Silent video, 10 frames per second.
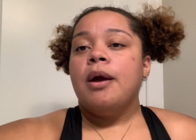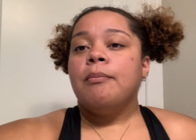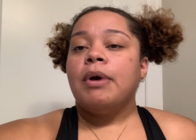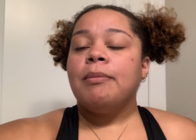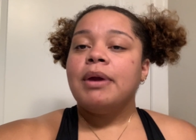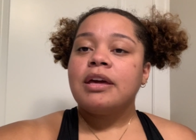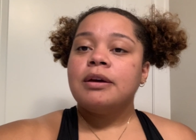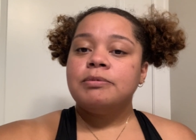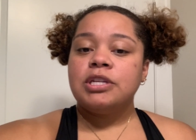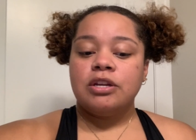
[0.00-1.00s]
my
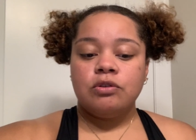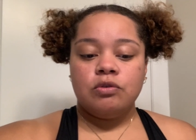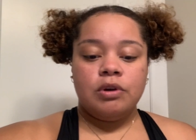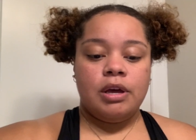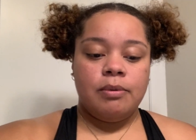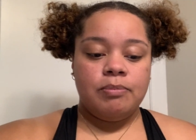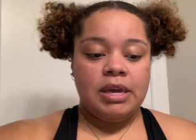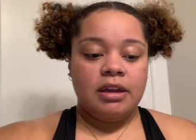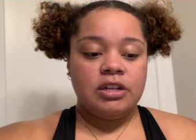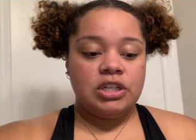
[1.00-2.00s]
makeup channel,
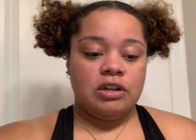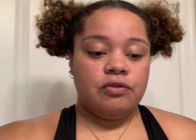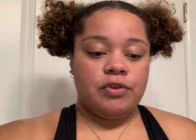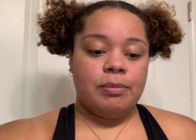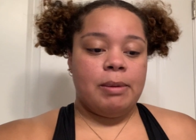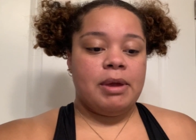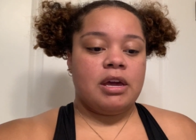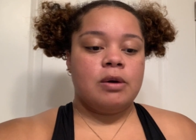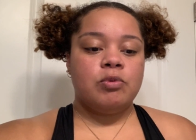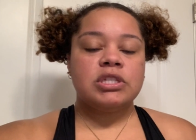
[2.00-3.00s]
being a channel for my
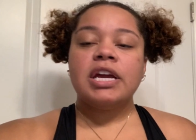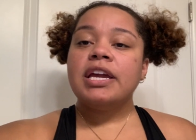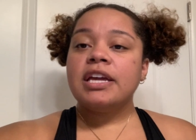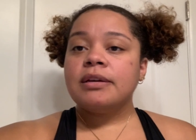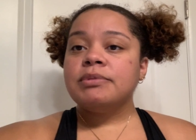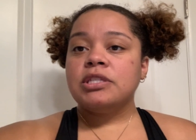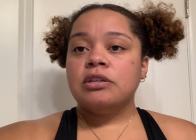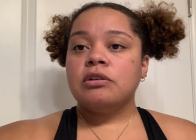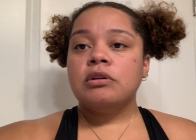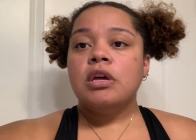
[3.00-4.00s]
makeup, which I am
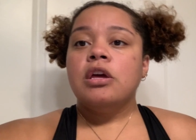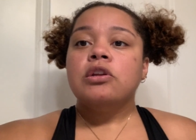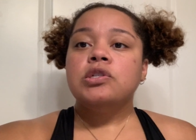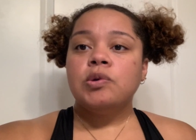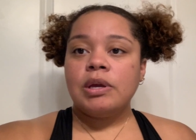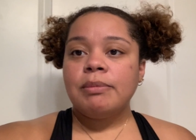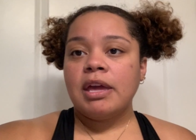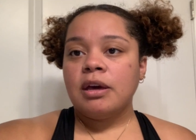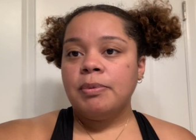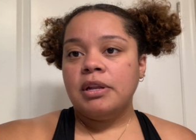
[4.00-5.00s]
still doing
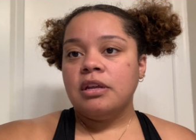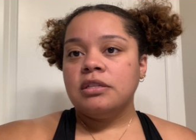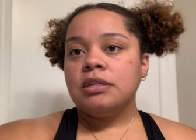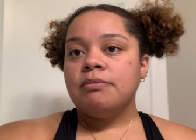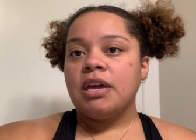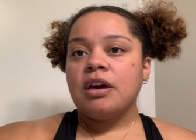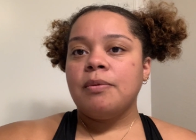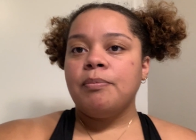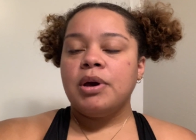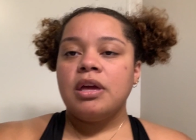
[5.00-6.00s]
makeup and into
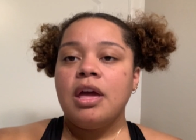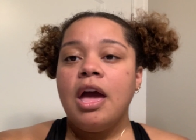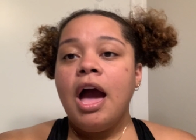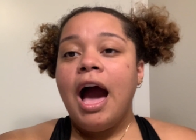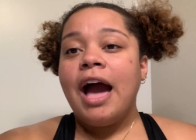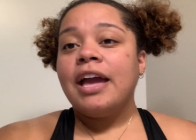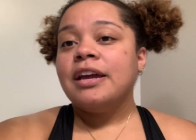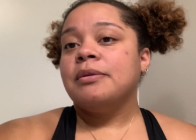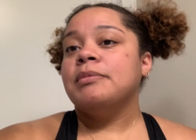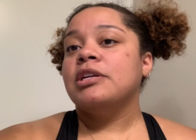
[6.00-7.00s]
makeup, but I
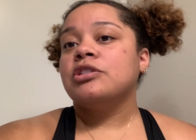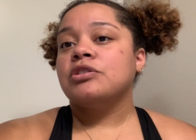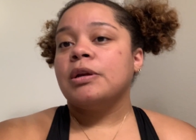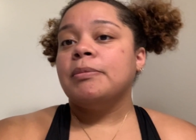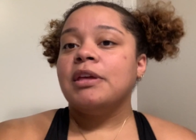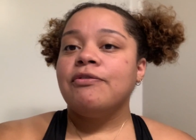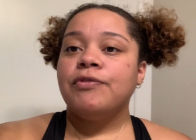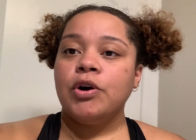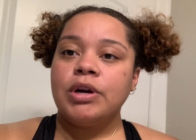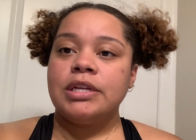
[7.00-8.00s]
am extremely
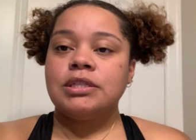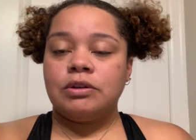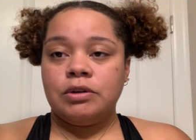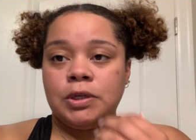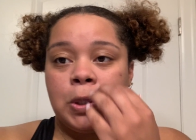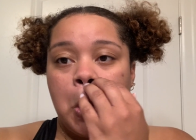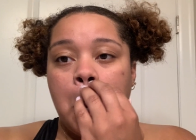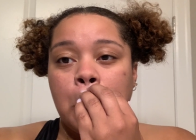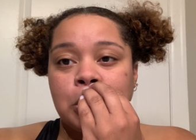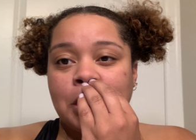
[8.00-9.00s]
focused on
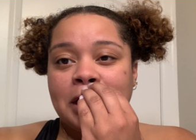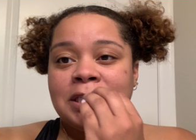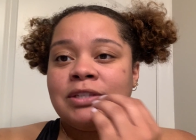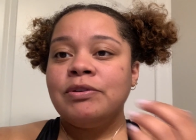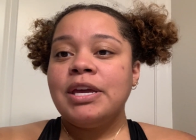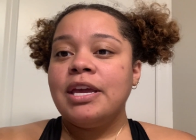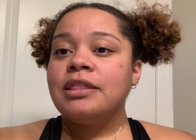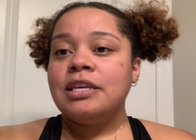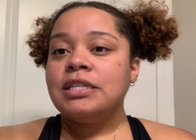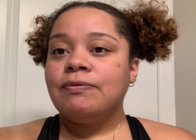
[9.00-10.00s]
trying to hit
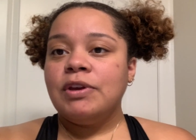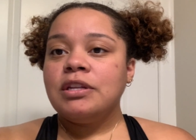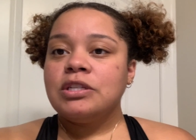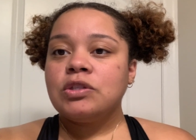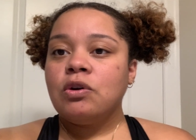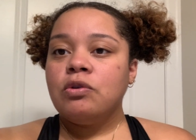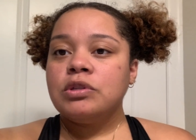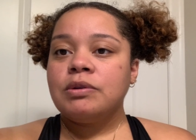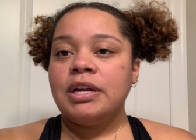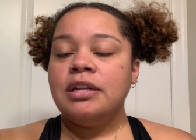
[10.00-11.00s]
these fitness goals
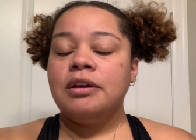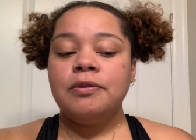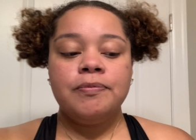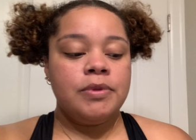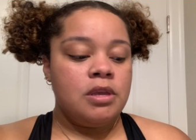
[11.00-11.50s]
right now.